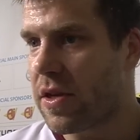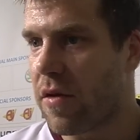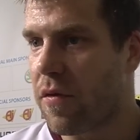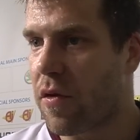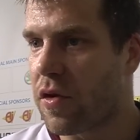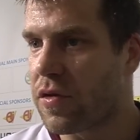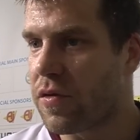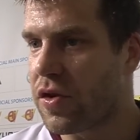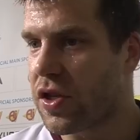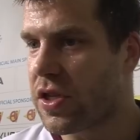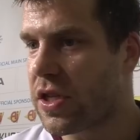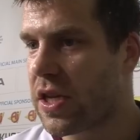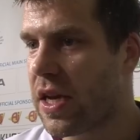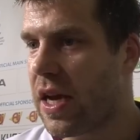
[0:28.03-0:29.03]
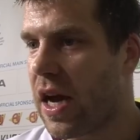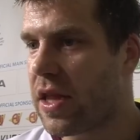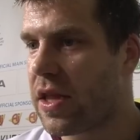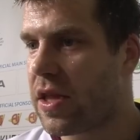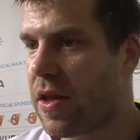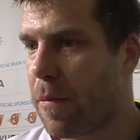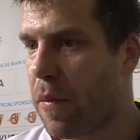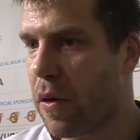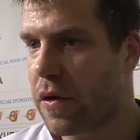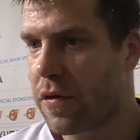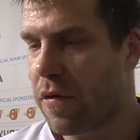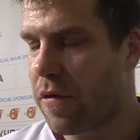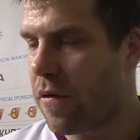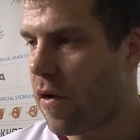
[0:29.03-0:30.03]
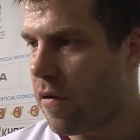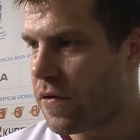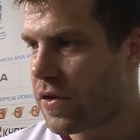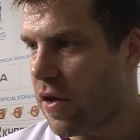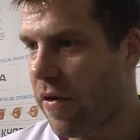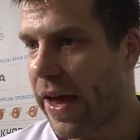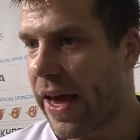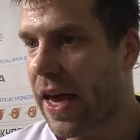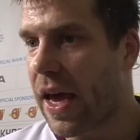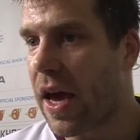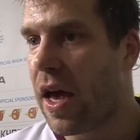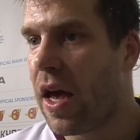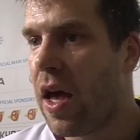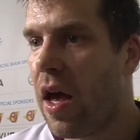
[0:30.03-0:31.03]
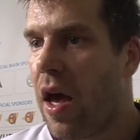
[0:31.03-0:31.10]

Of course, we just got the points of, of Slovakia.